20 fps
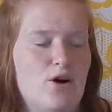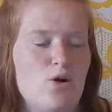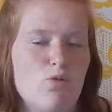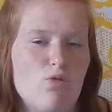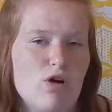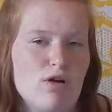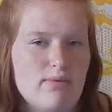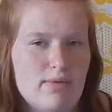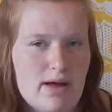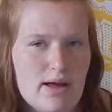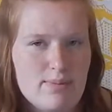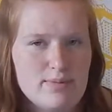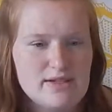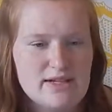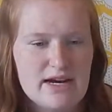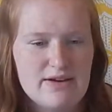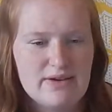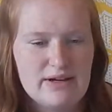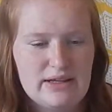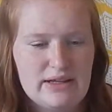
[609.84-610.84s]
warm-ups
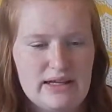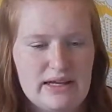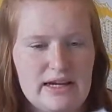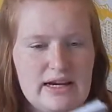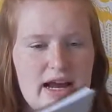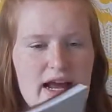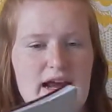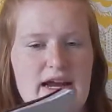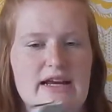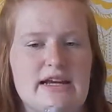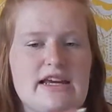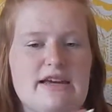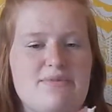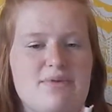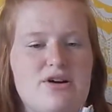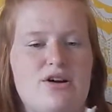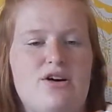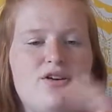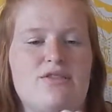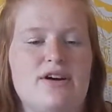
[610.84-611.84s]
and everything. I can keep
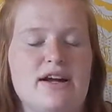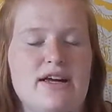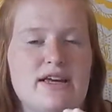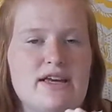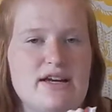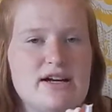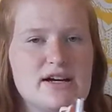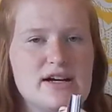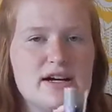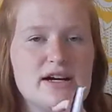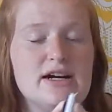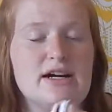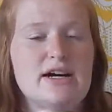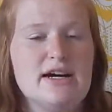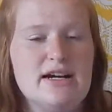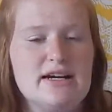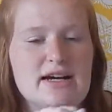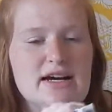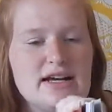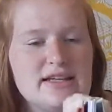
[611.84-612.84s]
it all right here,
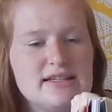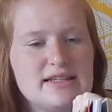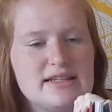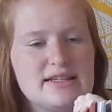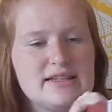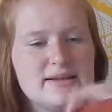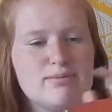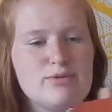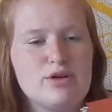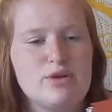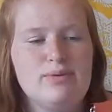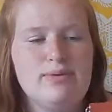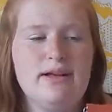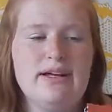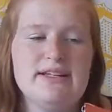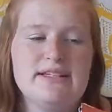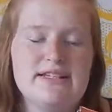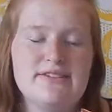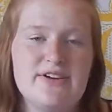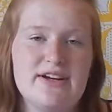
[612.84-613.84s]
nice and simple.
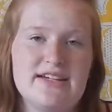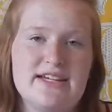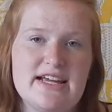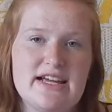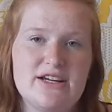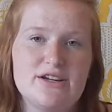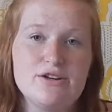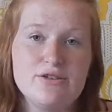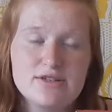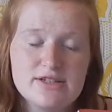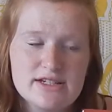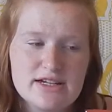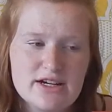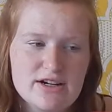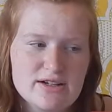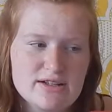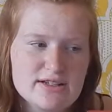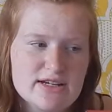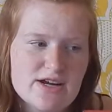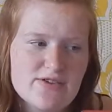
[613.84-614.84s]
Plus if I take notes in here
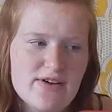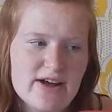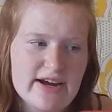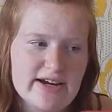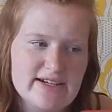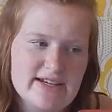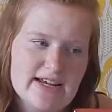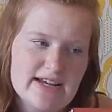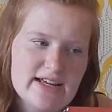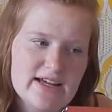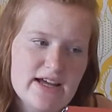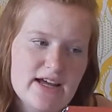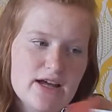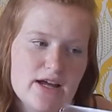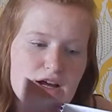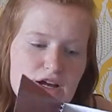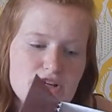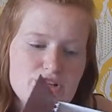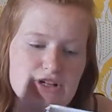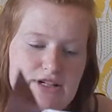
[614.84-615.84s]
and stuff, I can take
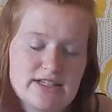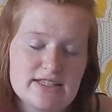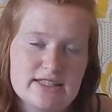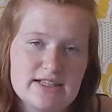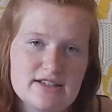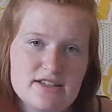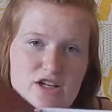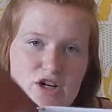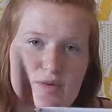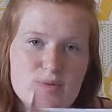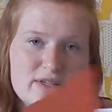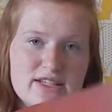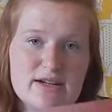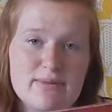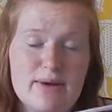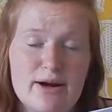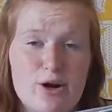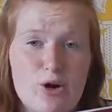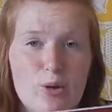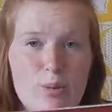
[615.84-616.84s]
just this home instead of
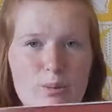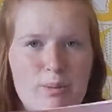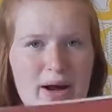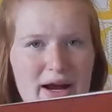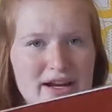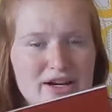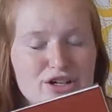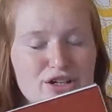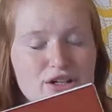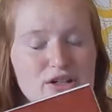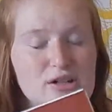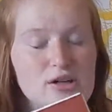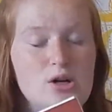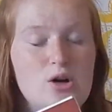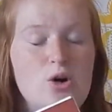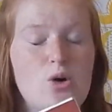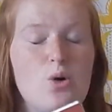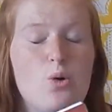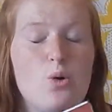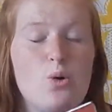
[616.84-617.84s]
my whole binder
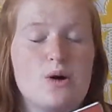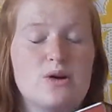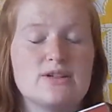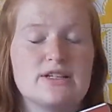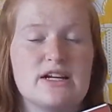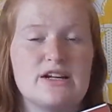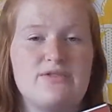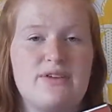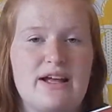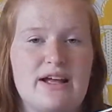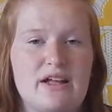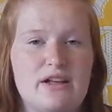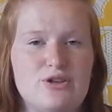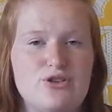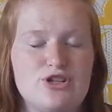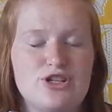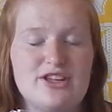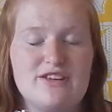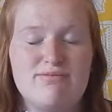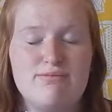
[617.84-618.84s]
or instead of like a
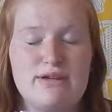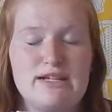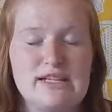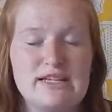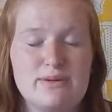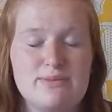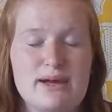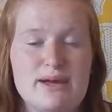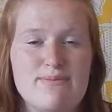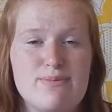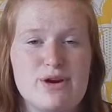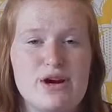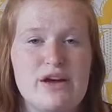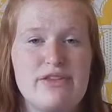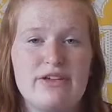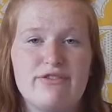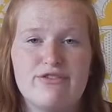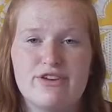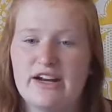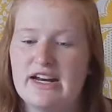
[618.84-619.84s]
loose leaf piece of paper
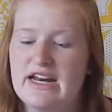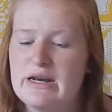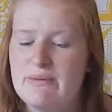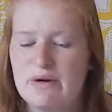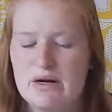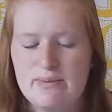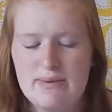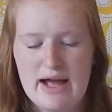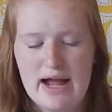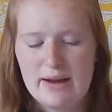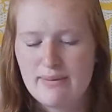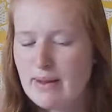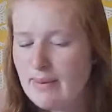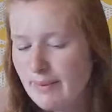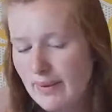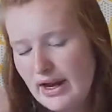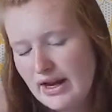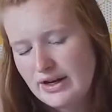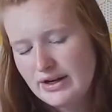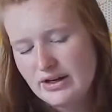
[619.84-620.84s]
and then forgetting to put it back in my
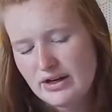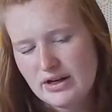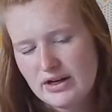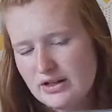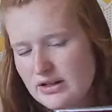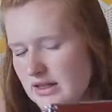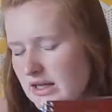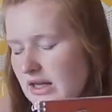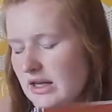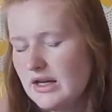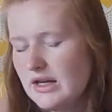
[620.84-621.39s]
binder and